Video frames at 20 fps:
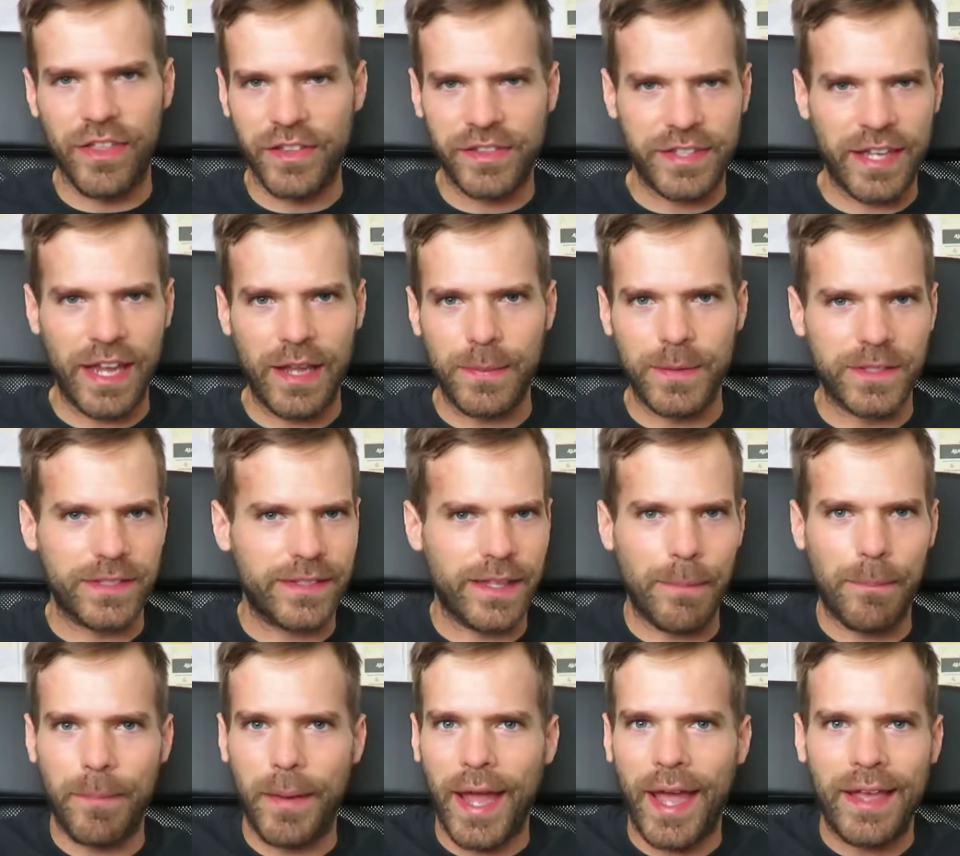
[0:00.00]
the tables,
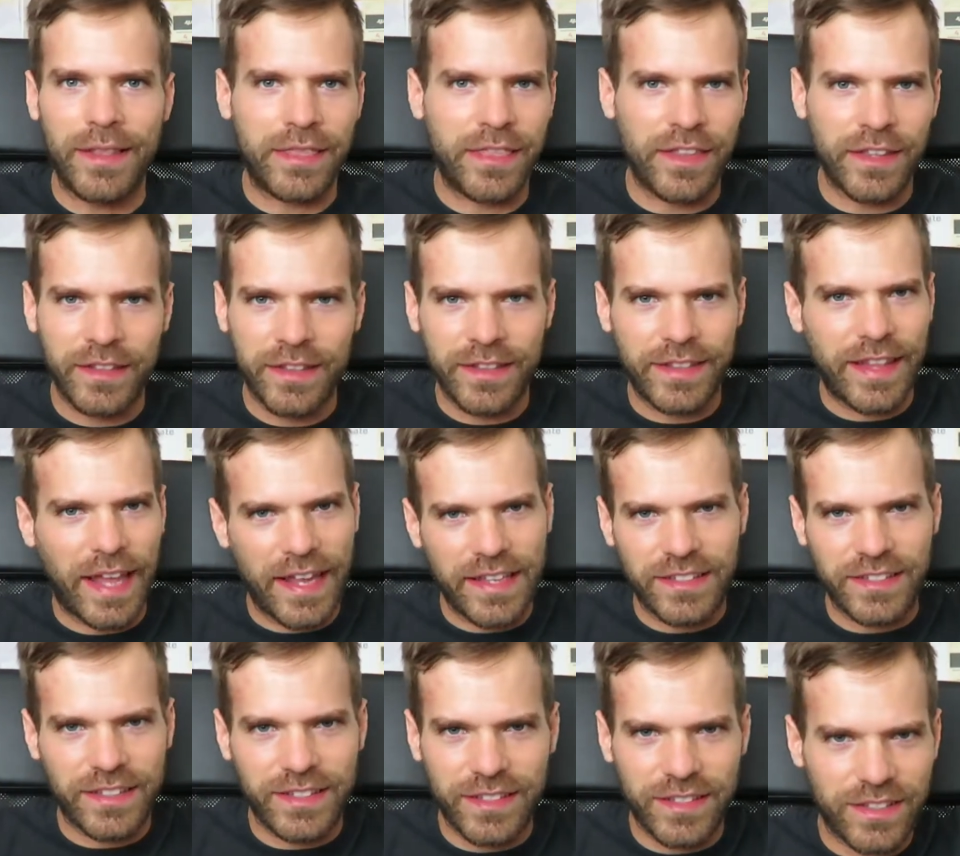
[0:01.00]
the bed, the
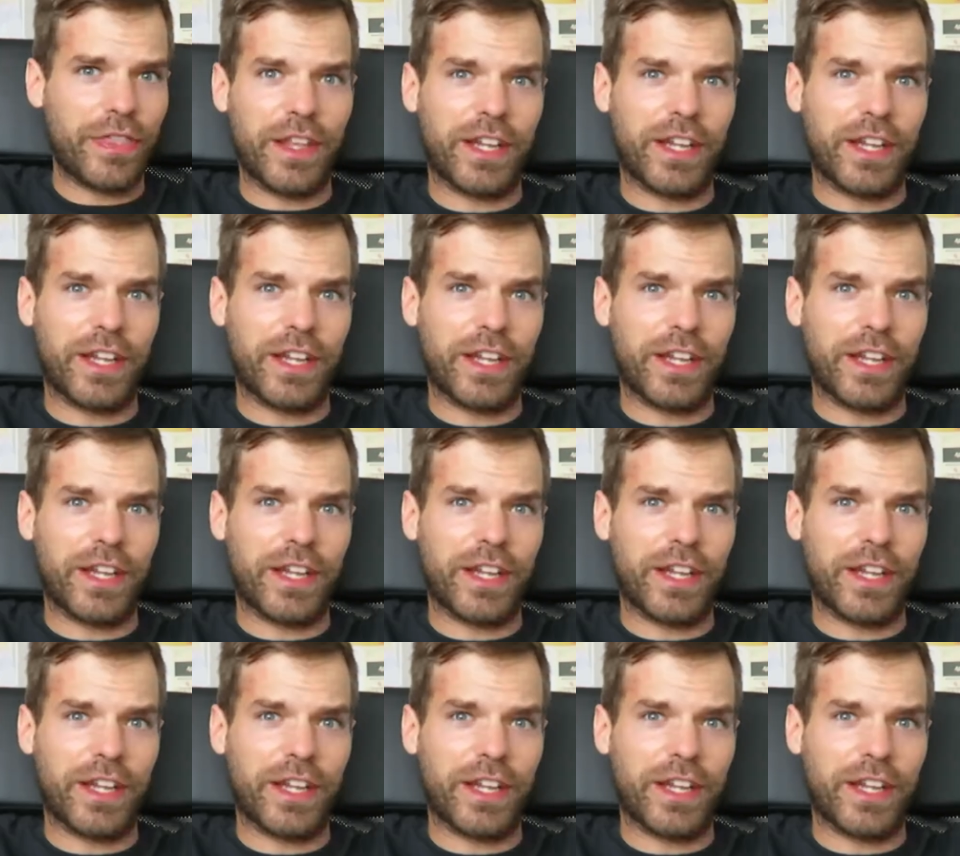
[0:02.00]
desks,